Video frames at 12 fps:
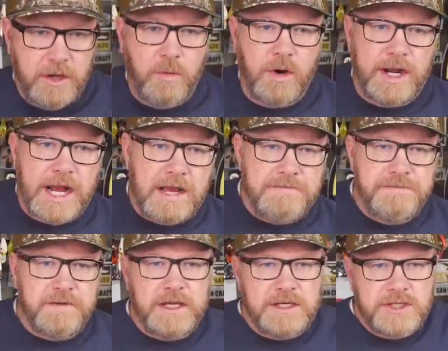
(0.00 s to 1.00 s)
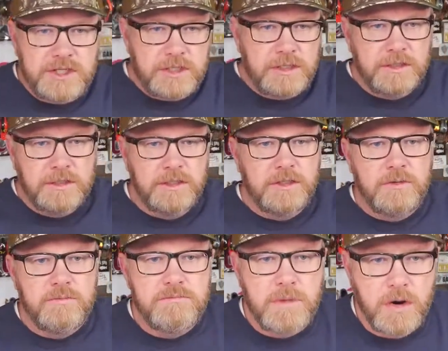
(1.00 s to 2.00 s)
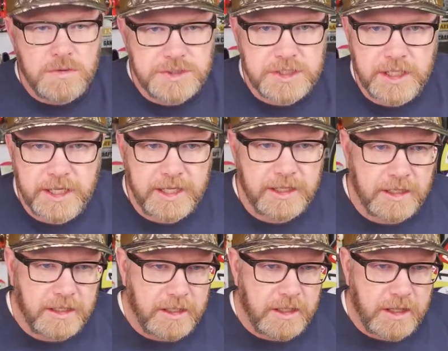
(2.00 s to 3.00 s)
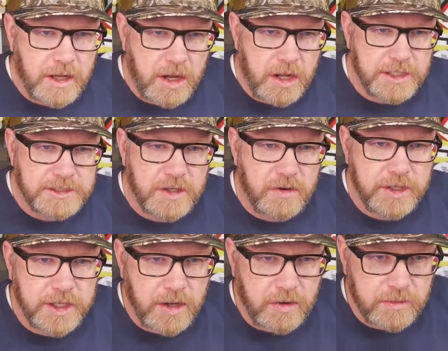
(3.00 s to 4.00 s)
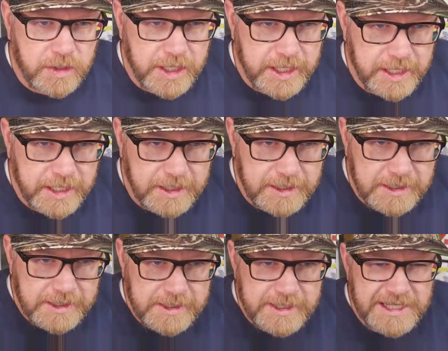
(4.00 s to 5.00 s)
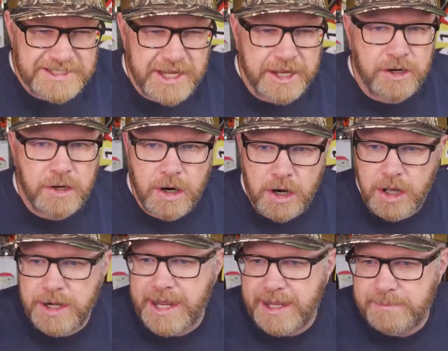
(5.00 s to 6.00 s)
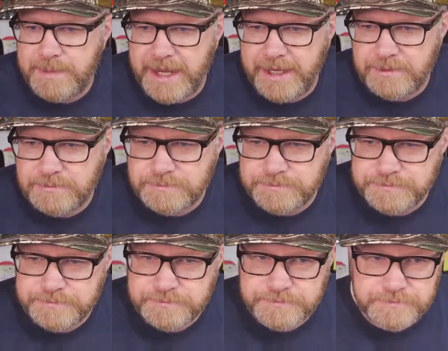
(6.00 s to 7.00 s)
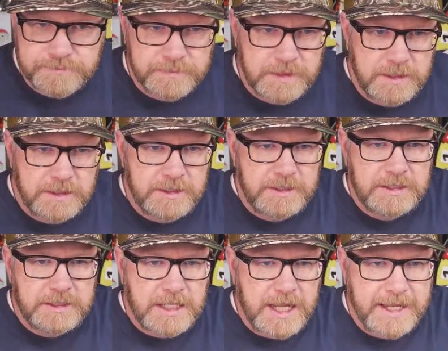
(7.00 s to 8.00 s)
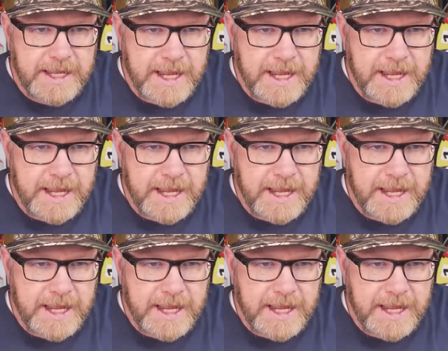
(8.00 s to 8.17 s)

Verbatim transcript: what I fish mostly on a Tokyo rig is a crawdad bait, like